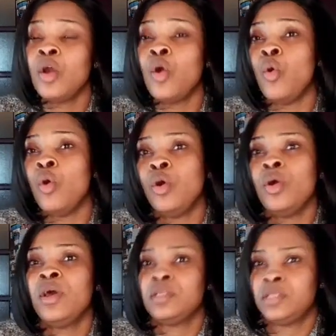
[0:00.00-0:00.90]

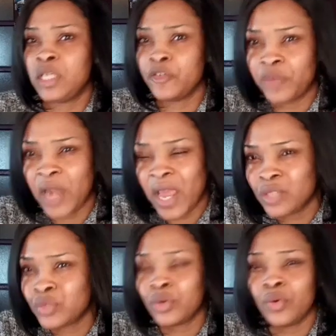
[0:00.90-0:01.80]
or take a
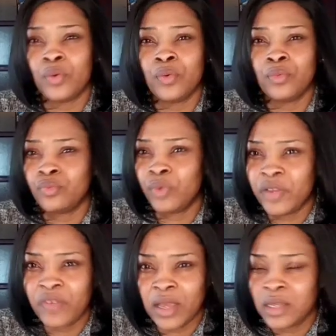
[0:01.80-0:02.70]
flight or
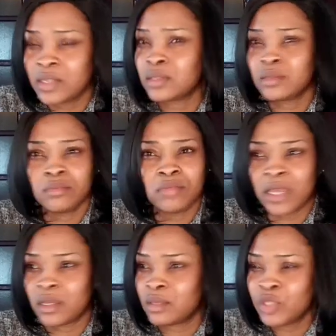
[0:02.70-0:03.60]
whatever, is
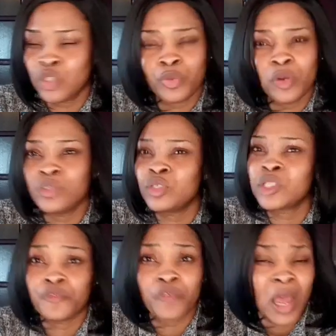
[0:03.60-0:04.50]
like, Middlesbrough is
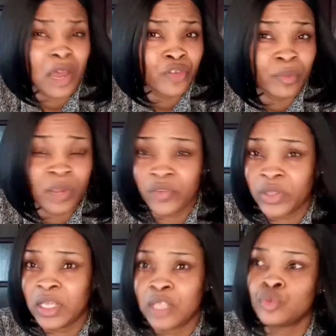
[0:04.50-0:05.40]
just far from
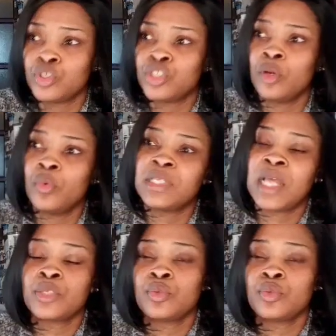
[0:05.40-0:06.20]
everything. So she always had